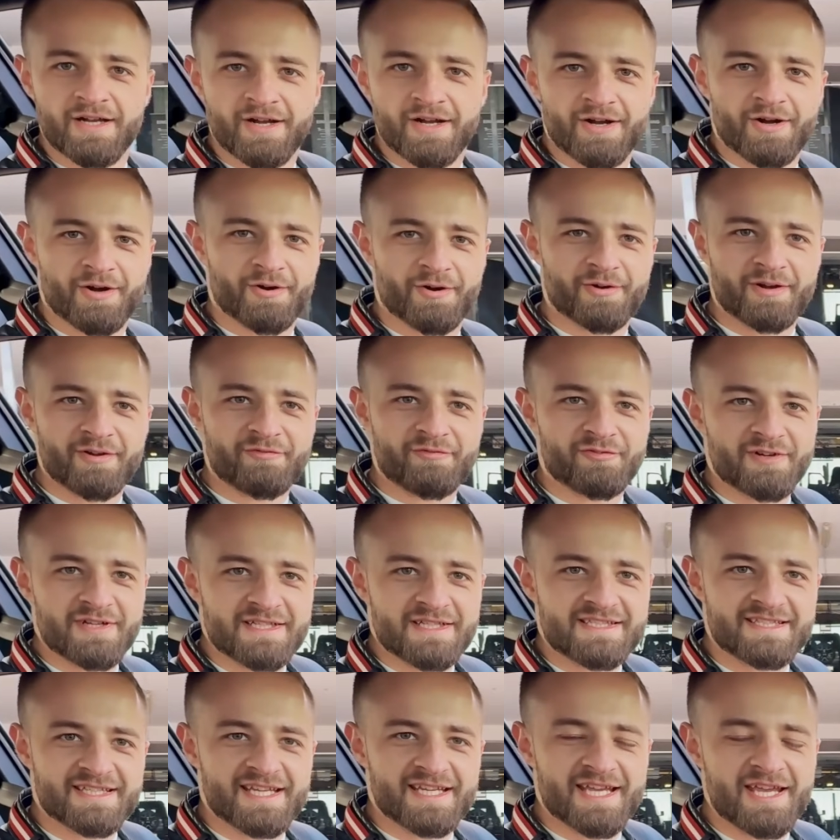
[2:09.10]
All right,
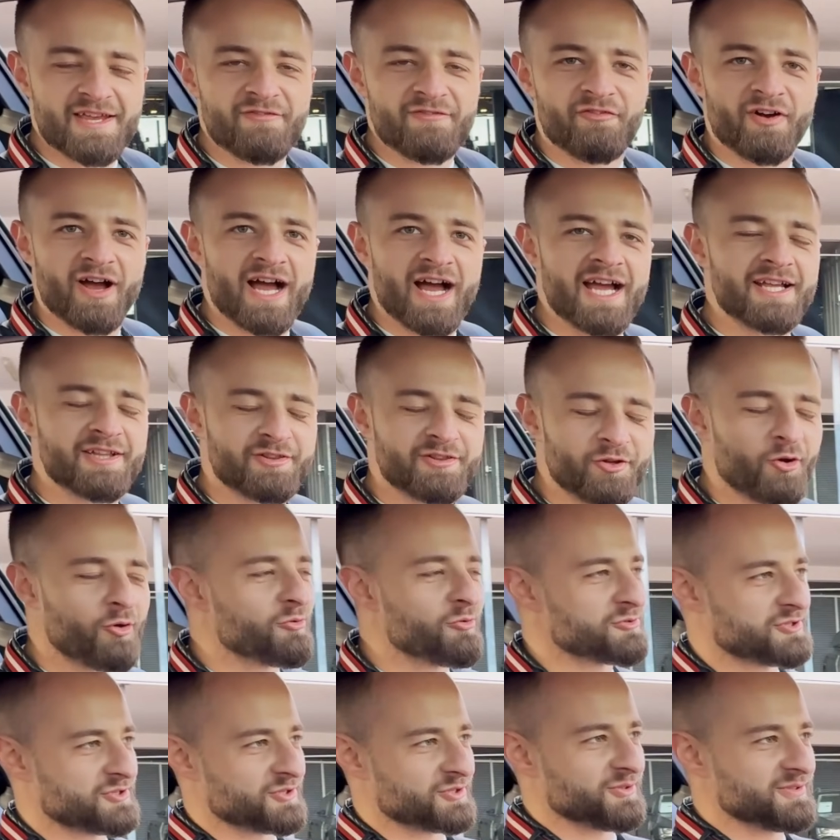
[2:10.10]
friends, if I
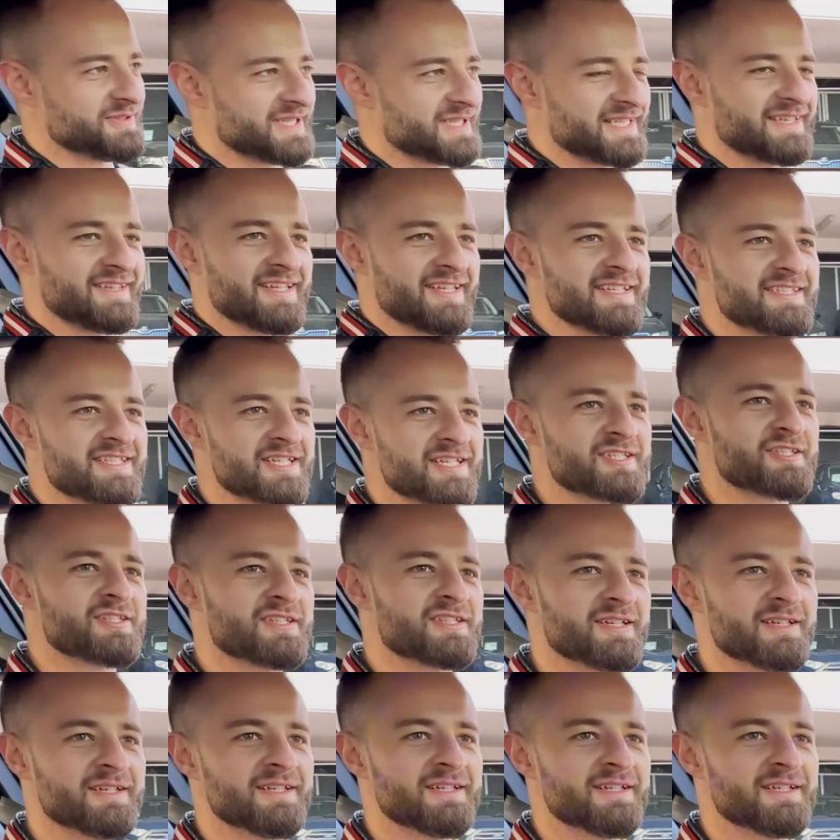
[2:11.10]
told you that this is